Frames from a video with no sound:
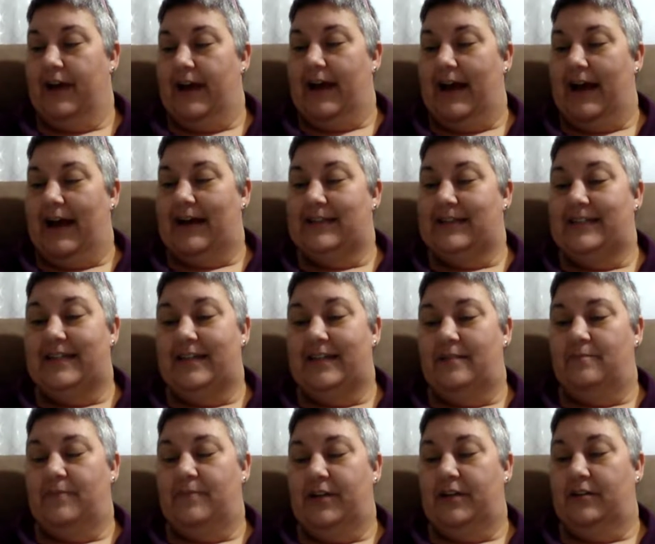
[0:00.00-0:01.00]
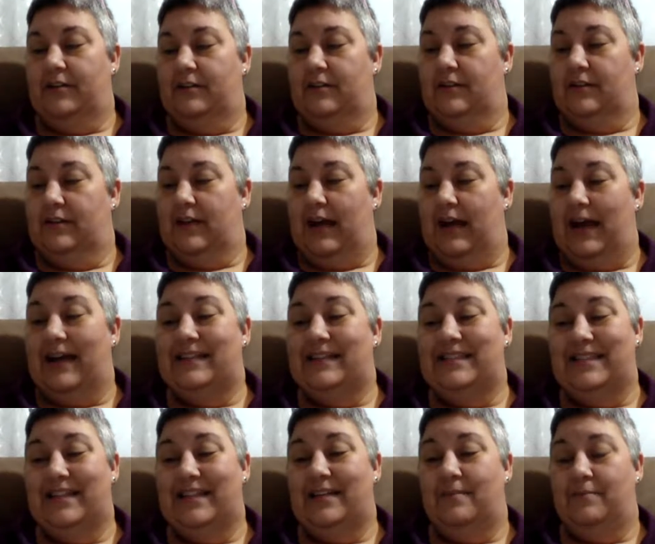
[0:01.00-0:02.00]
I did much. I
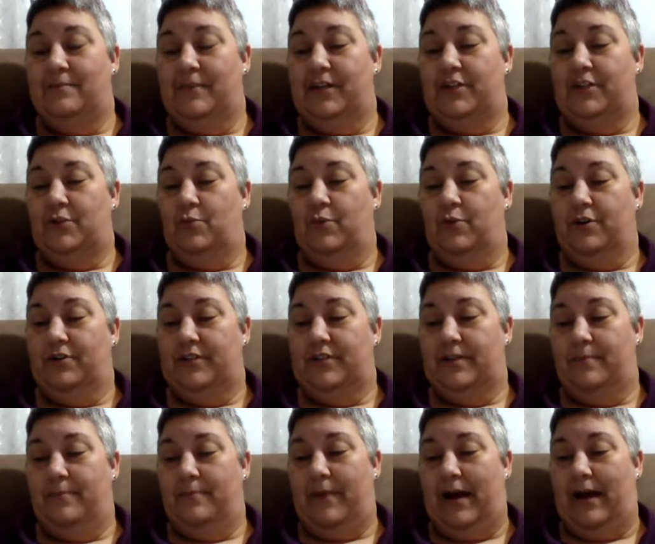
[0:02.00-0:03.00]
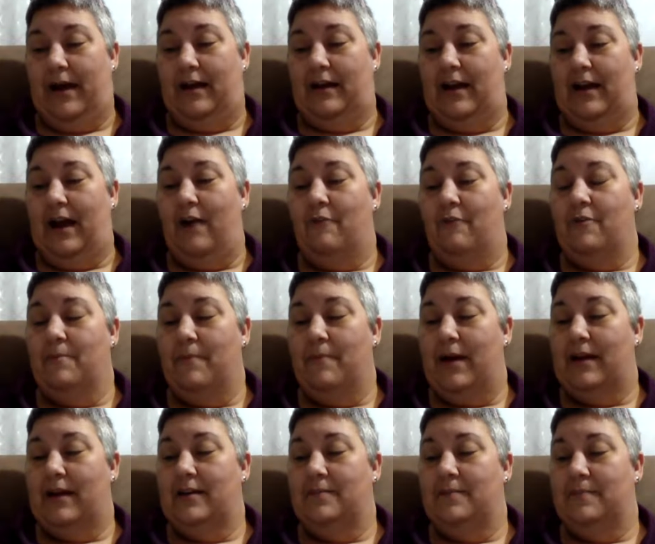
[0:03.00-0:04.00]
did much worse than bite. I
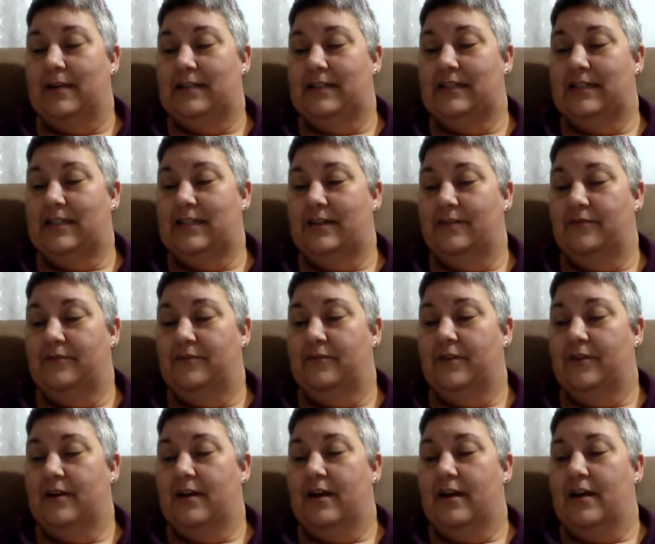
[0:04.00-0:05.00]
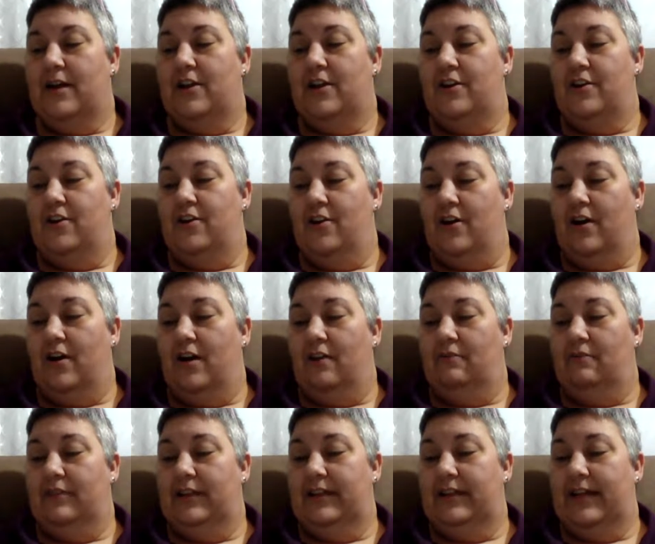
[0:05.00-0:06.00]
reminded myself. Not
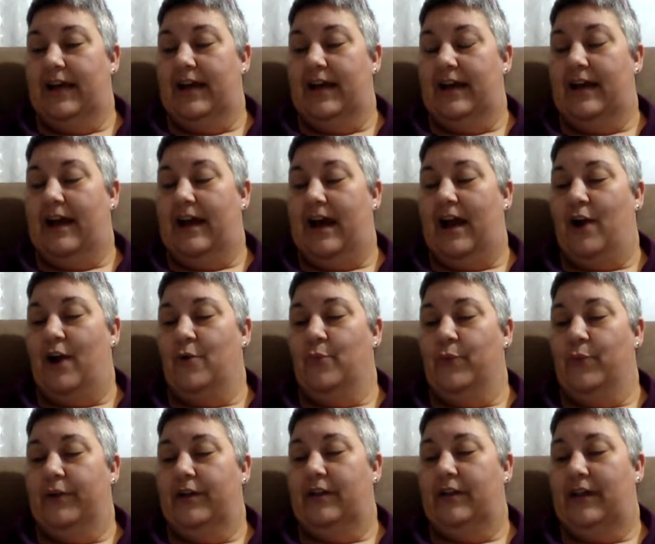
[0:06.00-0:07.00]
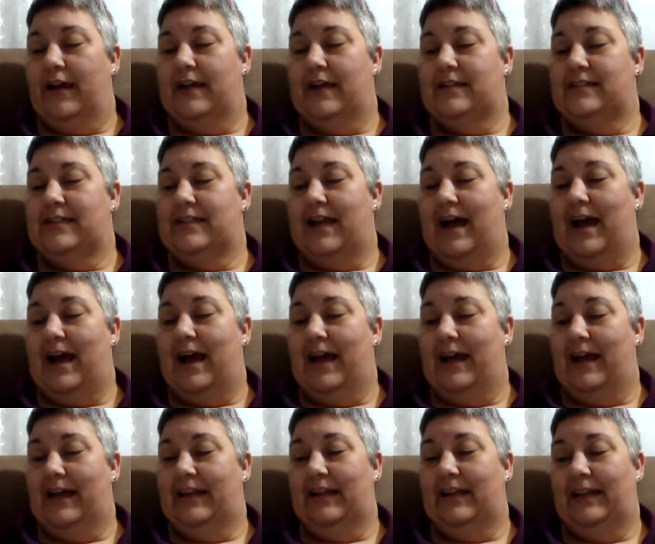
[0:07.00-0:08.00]
only that, I realized I
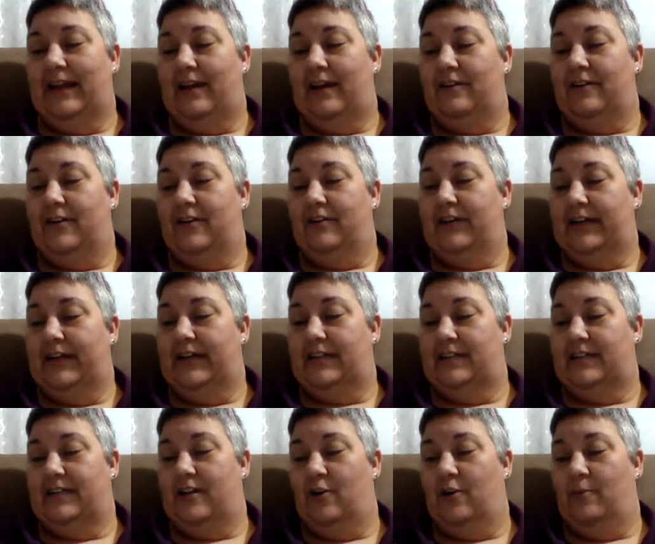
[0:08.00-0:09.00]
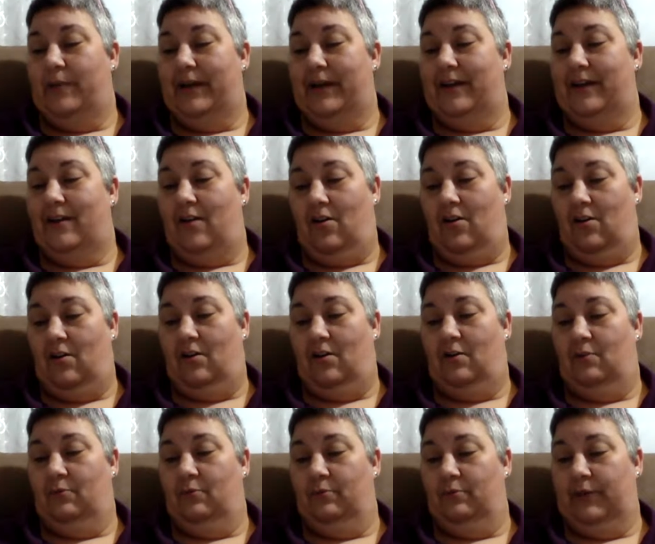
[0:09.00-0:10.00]
hadn't allowed her to get to know me at
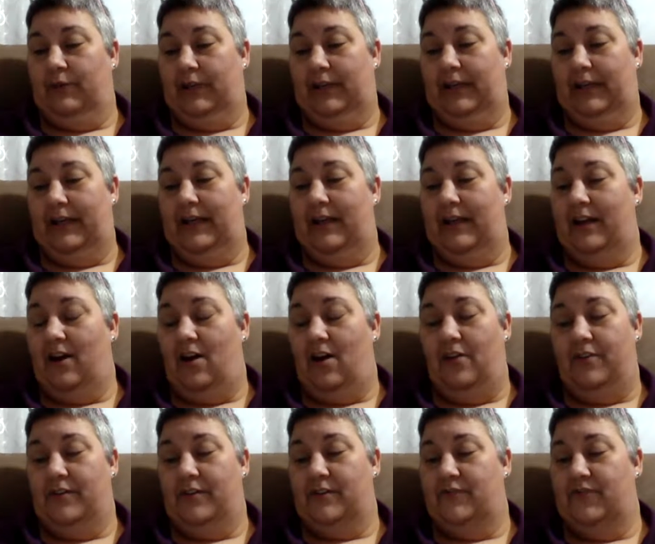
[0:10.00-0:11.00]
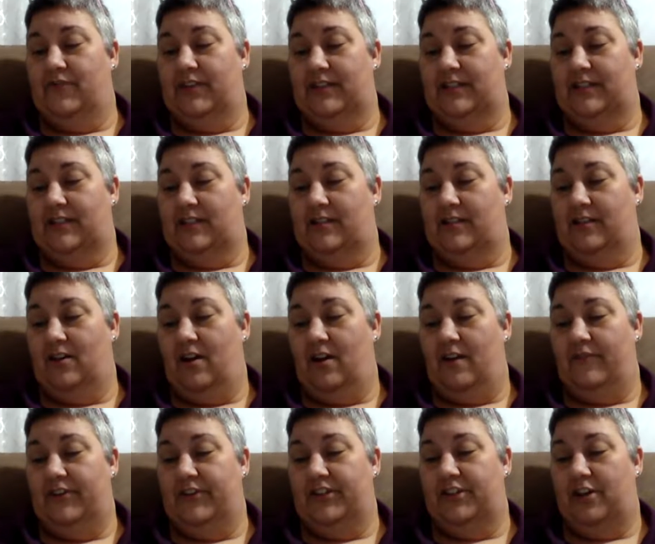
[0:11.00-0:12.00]
all, really, in all those visits to the
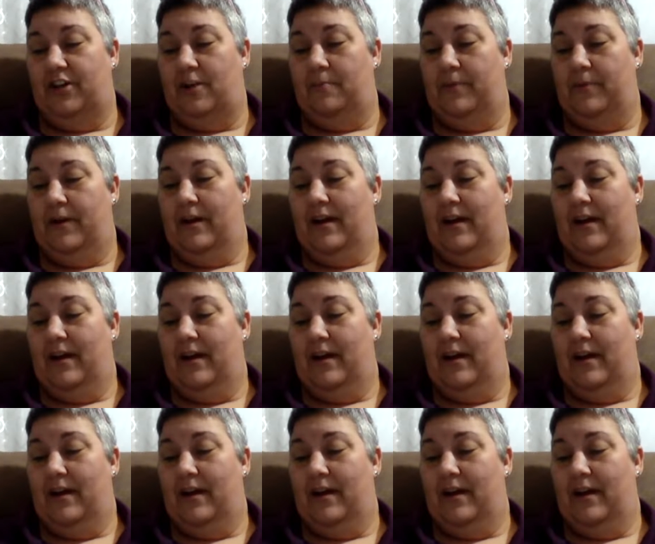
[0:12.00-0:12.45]
coffee shop.